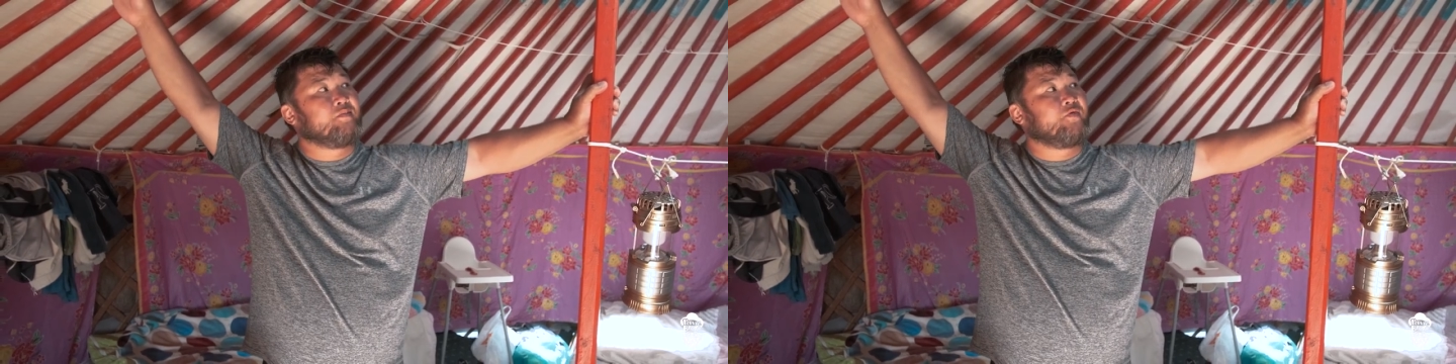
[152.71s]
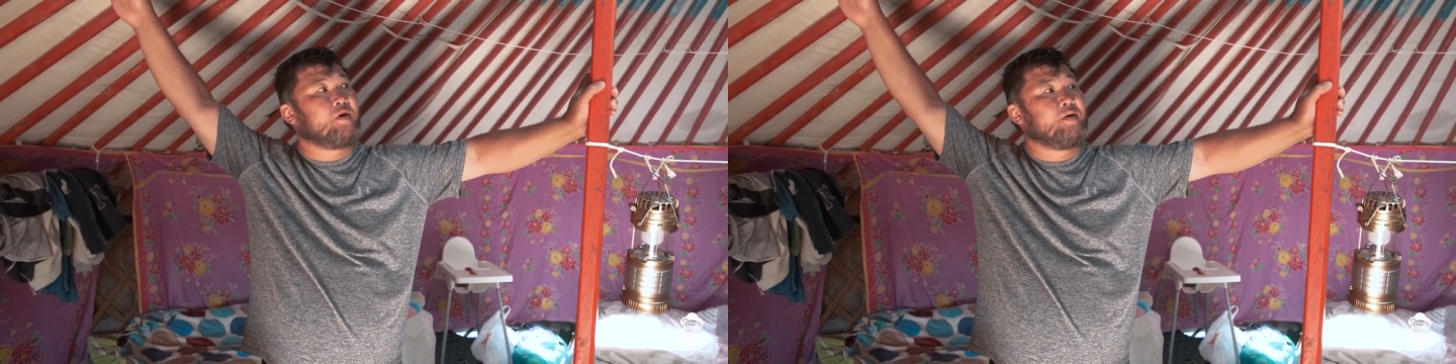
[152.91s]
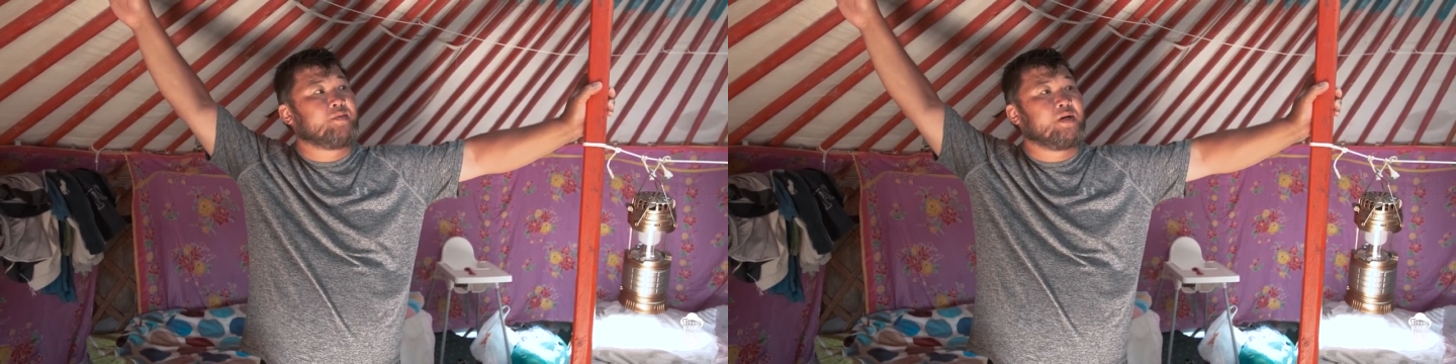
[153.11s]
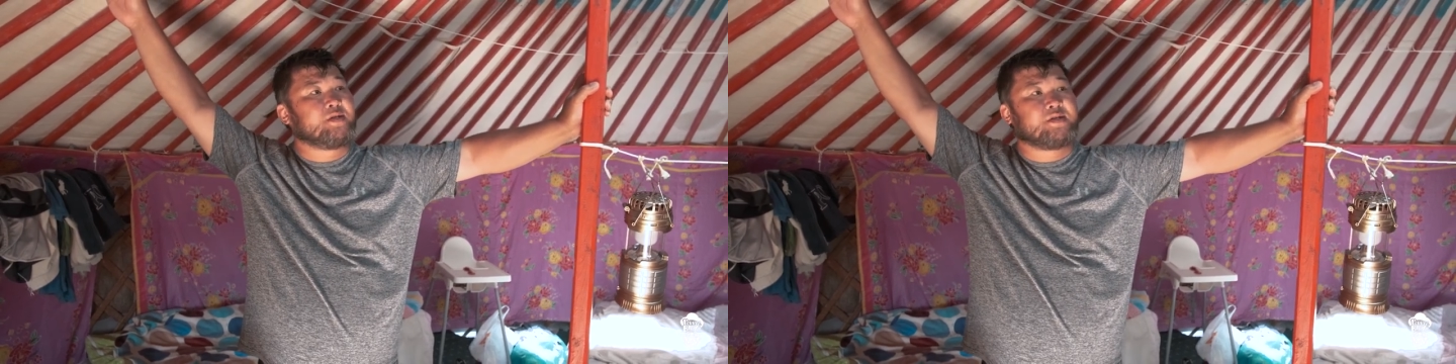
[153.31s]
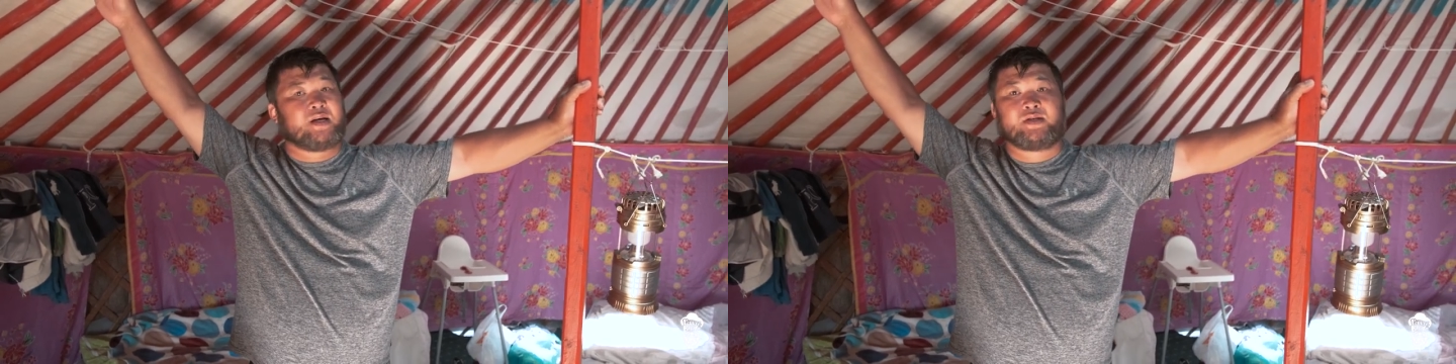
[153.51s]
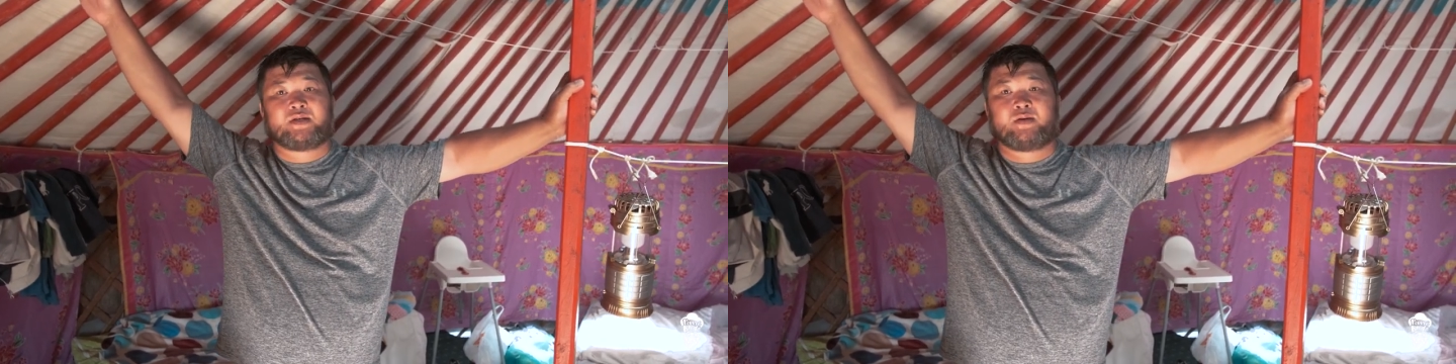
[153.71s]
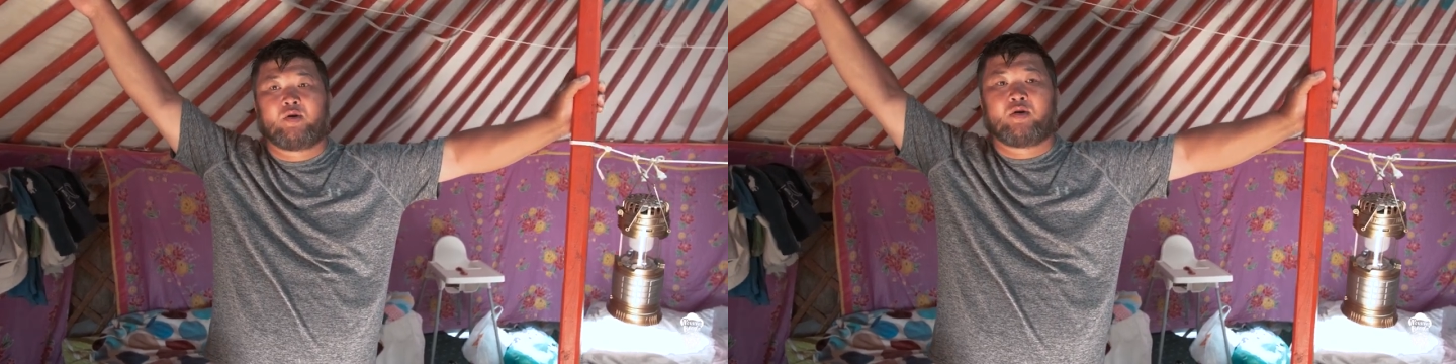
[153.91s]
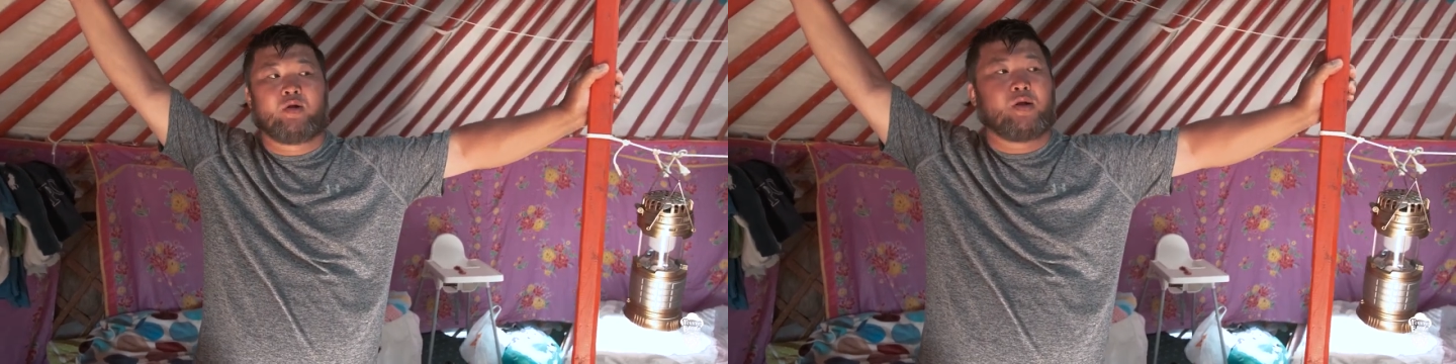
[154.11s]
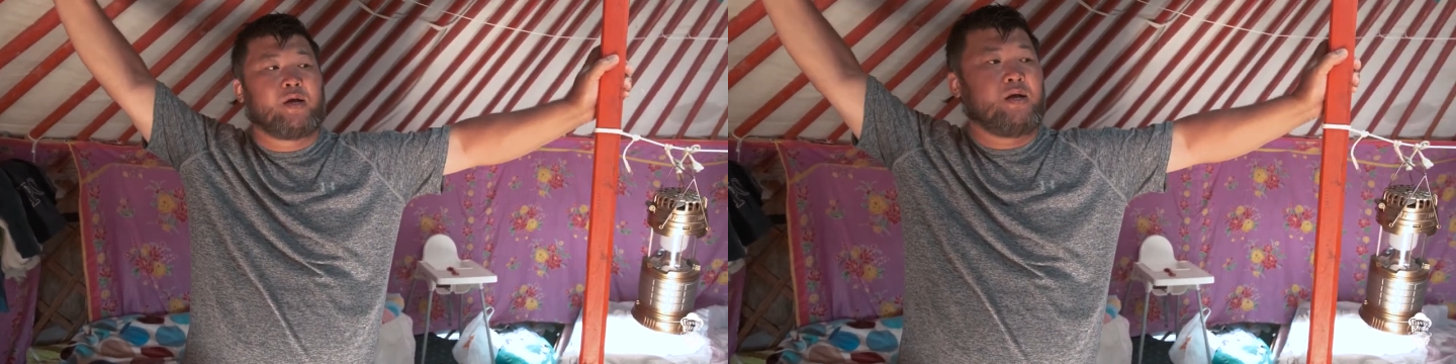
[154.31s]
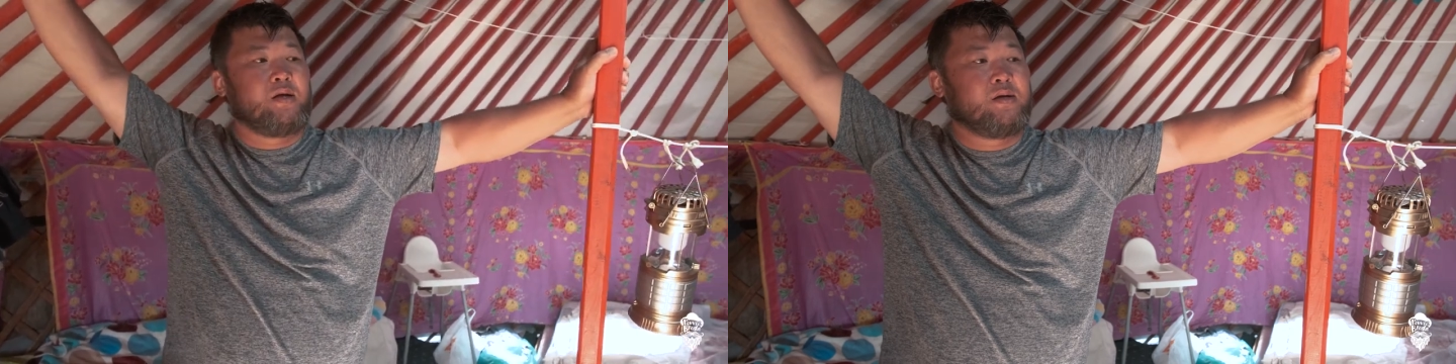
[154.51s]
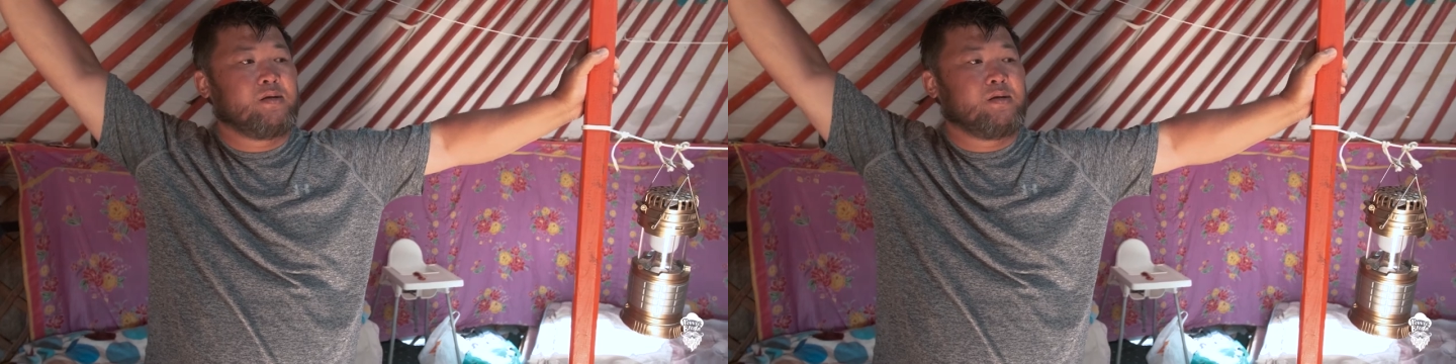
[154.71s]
from the central Mongolia,